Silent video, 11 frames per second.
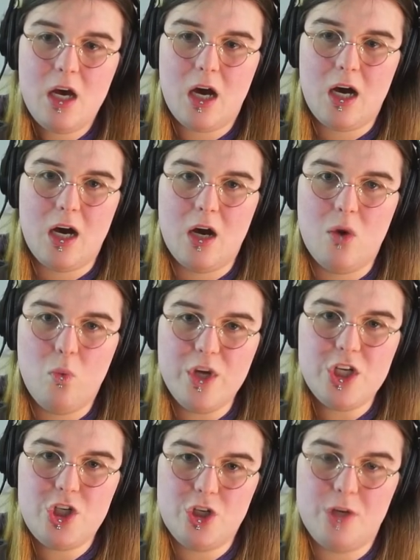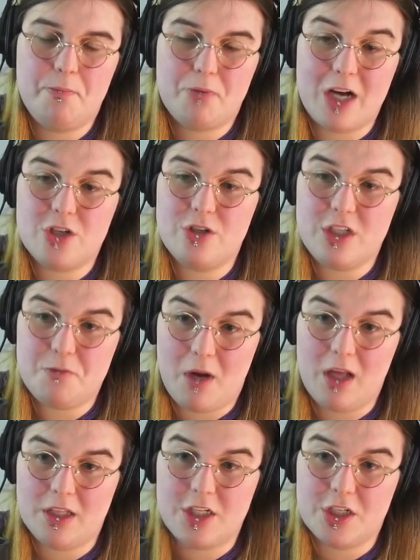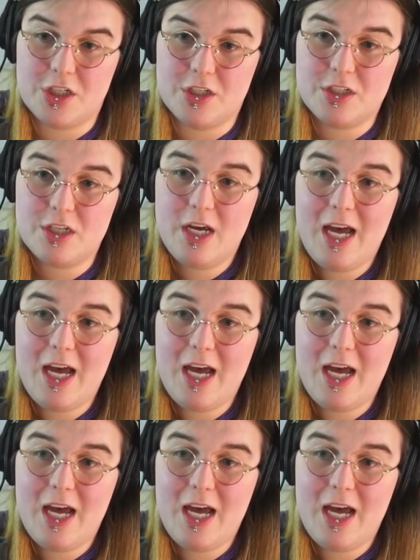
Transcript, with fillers: uh, we should pressure these politicians